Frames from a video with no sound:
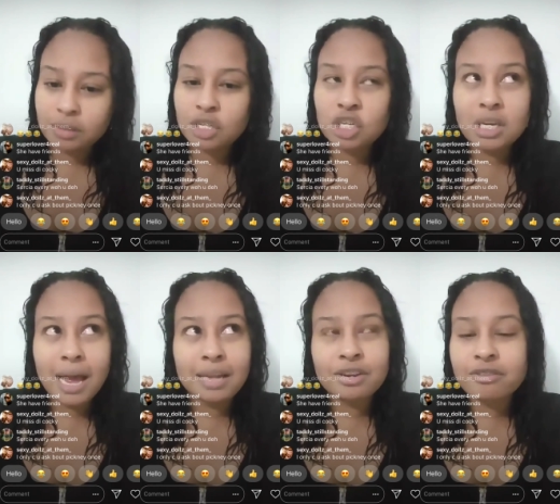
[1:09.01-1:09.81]
She
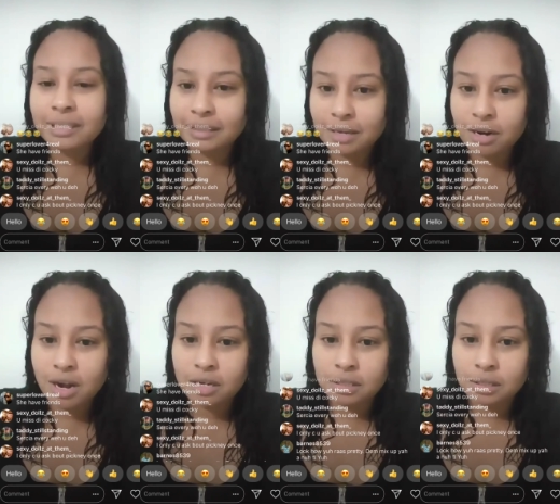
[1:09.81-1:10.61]
had a
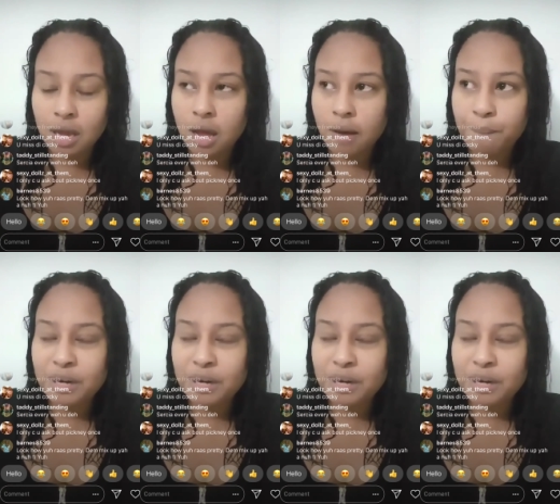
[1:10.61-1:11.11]
restaurant um,